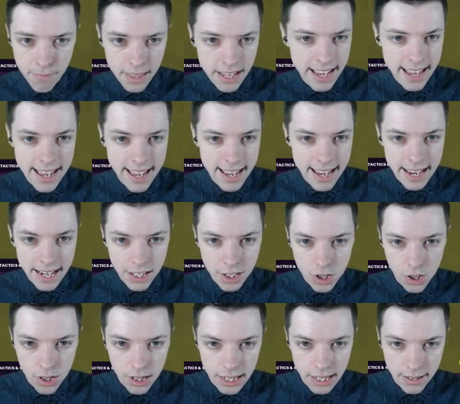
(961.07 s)
Here's Coquelin
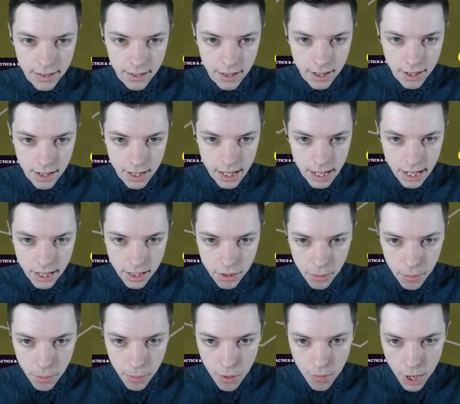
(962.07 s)
into Iborra.
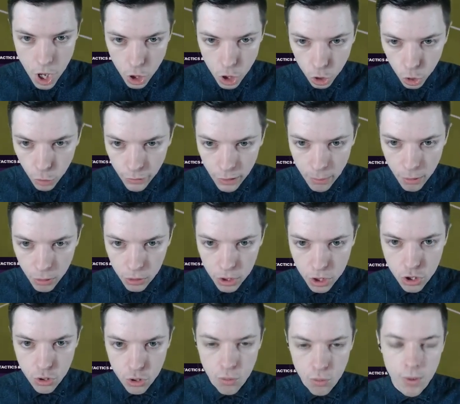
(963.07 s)
Lovely ball to
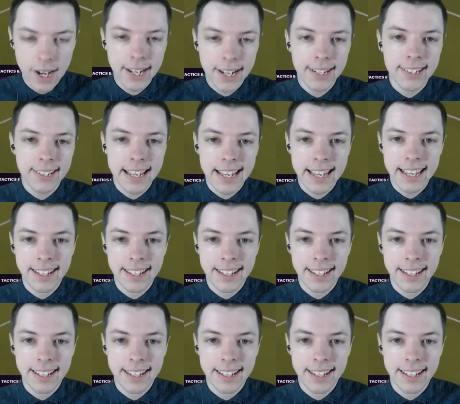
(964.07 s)
Chukwueze, and